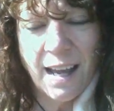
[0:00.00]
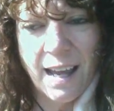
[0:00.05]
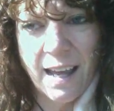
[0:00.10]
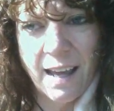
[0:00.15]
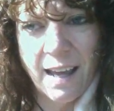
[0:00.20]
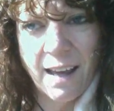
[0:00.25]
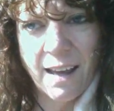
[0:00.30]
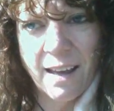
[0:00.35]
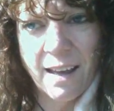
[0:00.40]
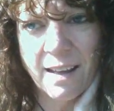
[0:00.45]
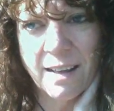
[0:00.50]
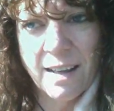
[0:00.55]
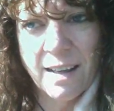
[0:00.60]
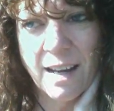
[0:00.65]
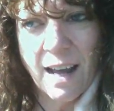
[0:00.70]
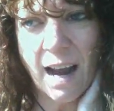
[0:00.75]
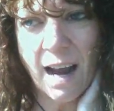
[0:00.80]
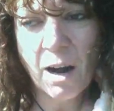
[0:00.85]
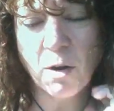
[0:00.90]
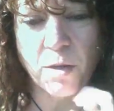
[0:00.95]
and
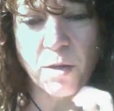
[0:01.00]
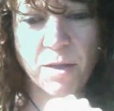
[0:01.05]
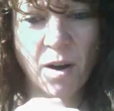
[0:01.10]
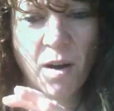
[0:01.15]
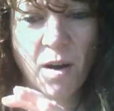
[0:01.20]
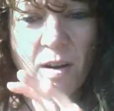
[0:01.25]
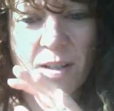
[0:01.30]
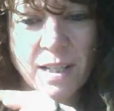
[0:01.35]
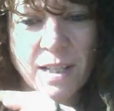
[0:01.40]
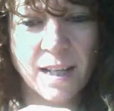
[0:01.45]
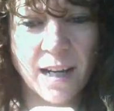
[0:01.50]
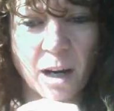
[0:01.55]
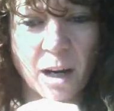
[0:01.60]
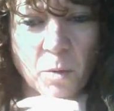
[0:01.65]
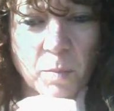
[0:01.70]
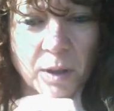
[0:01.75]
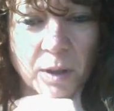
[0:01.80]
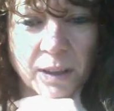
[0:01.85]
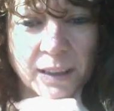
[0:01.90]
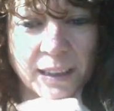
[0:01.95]
our thoughts and our
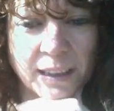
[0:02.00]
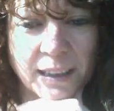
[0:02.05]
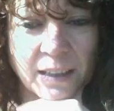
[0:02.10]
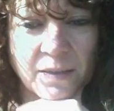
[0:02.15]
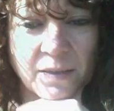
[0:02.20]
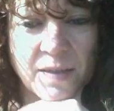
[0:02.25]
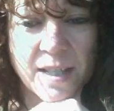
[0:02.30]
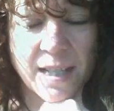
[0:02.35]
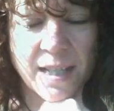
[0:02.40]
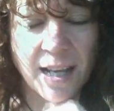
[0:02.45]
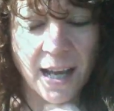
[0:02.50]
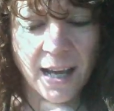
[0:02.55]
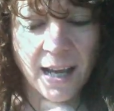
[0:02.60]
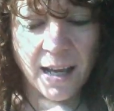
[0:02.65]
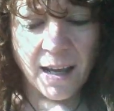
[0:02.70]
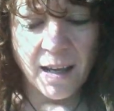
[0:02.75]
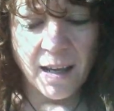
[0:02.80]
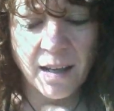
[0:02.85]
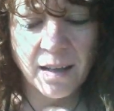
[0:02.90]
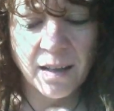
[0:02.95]
beliefs
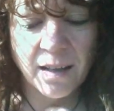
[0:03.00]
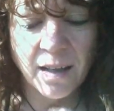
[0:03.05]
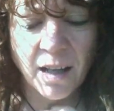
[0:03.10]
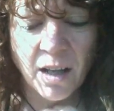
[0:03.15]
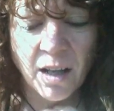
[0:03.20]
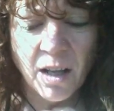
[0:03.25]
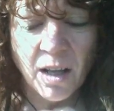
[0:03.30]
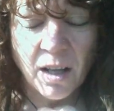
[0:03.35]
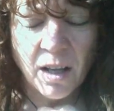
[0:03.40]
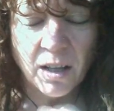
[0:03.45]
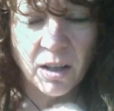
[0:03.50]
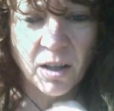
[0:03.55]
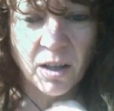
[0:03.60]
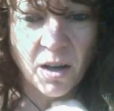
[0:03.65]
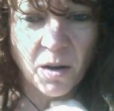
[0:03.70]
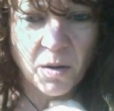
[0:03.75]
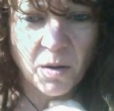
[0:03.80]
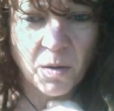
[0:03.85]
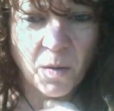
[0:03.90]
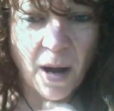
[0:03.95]
and you
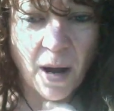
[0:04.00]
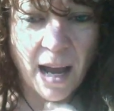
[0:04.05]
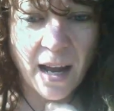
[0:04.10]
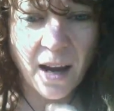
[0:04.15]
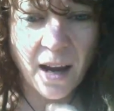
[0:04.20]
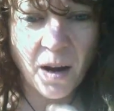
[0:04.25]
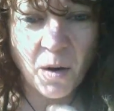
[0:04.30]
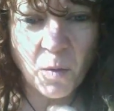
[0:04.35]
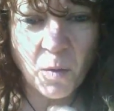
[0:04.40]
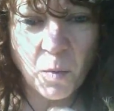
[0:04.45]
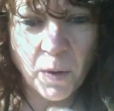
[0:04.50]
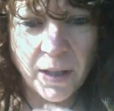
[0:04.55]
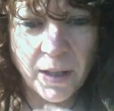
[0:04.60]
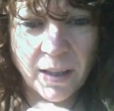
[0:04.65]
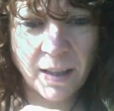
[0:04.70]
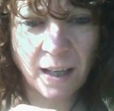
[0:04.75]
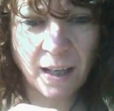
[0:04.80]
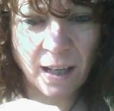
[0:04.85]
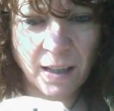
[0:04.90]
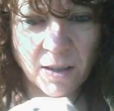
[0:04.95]
know how we
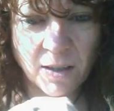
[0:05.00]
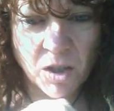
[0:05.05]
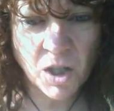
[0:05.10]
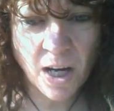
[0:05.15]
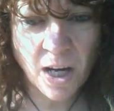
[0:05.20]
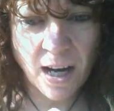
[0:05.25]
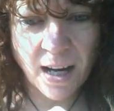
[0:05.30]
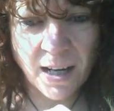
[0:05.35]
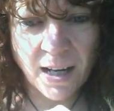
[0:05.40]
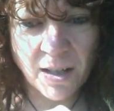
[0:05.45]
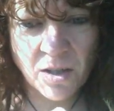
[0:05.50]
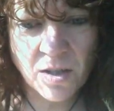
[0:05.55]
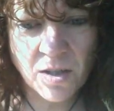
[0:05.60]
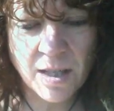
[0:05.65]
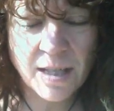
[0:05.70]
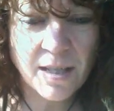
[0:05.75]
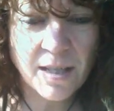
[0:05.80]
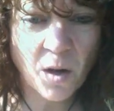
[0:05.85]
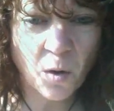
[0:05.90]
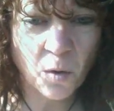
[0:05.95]
can change
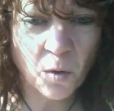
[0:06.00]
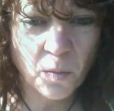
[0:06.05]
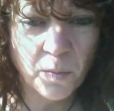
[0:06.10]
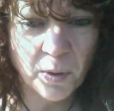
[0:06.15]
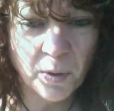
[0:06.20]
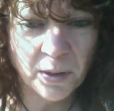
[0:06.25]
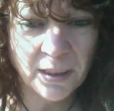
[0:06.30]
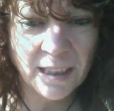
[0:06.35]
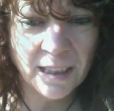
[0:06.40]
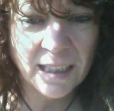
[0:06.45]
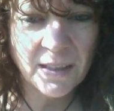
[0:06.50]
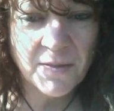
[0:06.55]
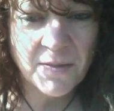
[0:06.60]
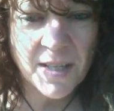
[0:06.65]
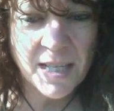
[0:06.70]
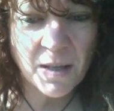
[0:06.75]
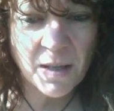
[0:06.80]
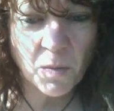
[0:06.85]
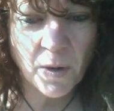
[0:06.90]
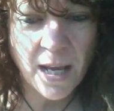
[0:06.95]
these old beliefs
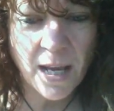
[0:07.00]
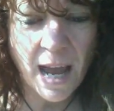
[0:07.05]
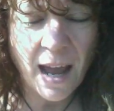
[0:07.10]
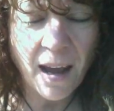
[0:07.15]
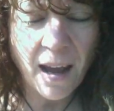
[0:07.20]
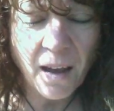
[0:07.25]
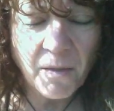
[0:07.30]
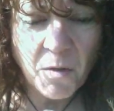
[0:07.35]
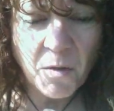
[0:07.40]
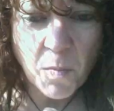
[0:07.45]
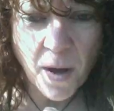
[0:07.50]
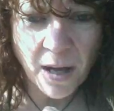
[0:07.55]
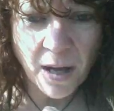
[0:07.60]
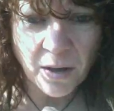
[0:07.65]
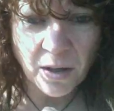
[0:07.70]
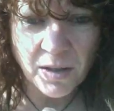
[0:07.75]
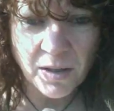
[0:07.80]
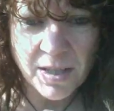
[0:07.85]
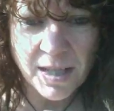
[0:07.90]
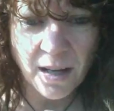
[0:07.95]
that we have about
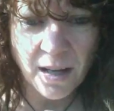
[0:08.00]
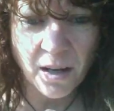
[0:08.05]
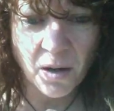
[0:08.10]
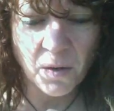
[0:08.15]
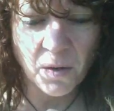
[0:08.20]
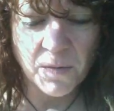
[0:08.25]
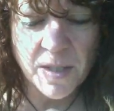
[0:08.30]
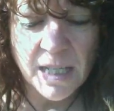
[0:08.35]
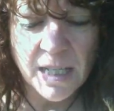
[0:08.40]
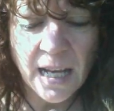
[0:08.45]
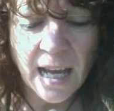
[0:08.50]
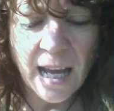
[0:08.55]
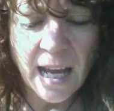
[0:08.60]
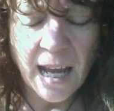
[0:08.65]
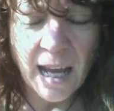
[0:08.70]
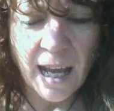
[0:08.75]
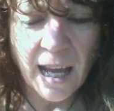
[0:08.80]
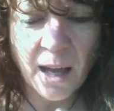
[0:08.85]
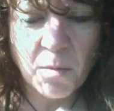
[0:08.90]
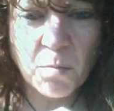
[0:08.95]
ourselves
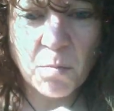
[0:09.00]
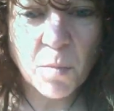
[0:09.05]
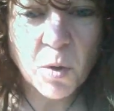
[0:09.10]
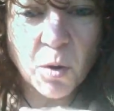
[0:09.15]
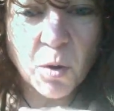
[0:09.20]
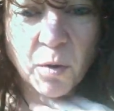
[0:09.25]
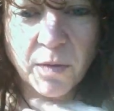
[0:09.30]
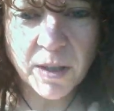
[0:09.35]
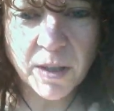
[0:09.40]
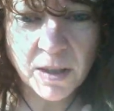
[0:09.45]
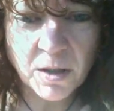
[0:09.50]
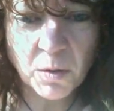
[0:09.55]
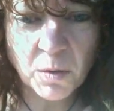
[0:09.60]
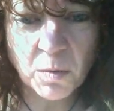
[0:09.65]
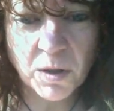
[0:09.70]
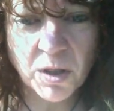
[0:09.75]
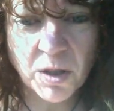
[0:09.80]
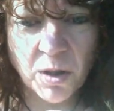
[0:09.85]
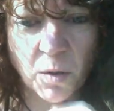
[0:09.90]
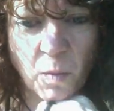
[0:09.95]
and move into
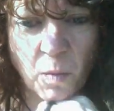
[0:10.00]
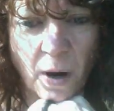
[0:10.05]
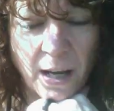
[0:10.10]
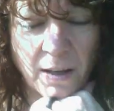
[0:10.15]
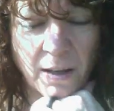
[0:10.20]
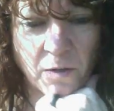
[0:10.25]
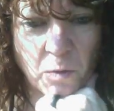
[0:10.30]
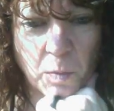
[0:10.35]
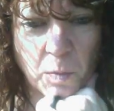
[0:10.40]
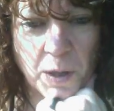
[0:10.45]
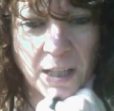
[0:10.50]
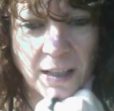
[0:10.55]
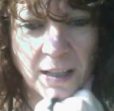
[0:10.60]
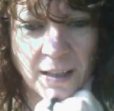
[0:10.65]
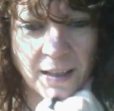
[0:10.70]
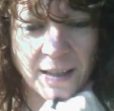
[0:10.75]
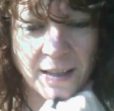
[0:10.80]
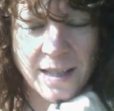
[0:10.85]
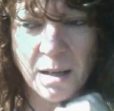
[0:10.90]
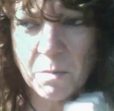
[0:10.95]
a new way of
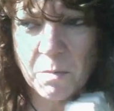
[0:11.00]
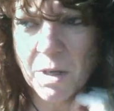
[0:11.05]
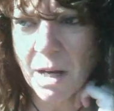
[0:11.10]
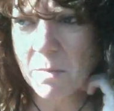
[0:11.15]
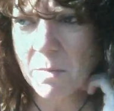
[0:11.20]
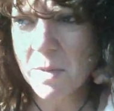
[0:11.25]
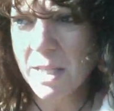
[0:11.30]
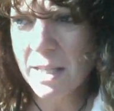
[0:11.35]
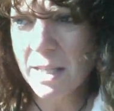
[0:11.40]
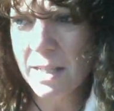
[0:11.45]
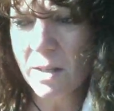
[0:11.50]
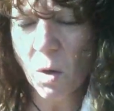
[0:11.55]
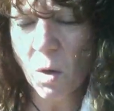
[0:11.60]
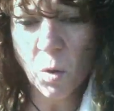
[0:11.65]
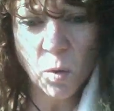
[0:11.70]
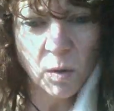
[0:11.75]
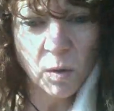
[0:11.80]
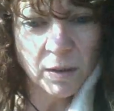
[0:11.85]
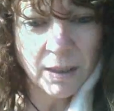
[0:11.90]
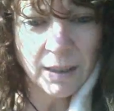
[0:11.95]
being. Sometimes these
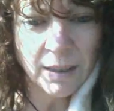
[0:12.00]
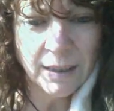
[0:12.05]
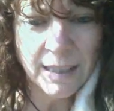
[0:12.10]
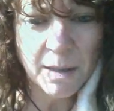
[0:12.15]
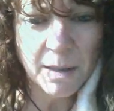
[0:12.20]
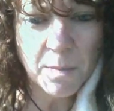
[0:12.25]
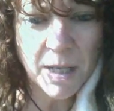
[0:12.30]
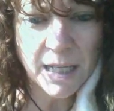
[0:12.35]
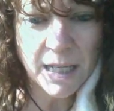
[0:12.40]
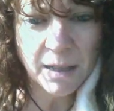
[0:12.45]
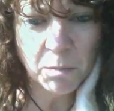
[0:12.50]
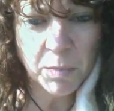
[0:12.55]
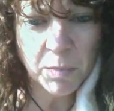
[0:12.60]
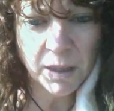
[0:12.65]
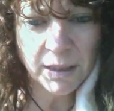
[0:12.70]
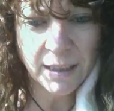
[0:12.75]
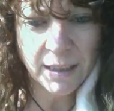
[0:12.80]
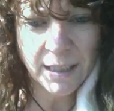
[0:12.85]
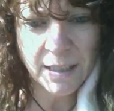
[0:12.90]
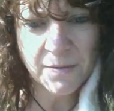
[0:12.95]
old limiting
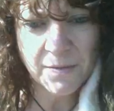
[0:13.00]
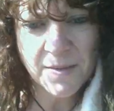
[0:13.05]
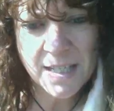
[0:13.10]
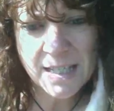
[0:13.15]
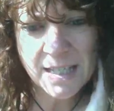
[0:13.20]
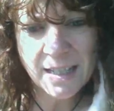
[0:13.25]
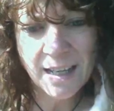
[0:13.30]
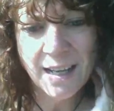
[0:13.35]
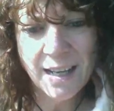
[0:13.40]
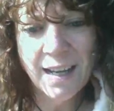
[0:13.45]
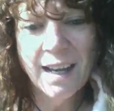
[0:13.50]
beliefs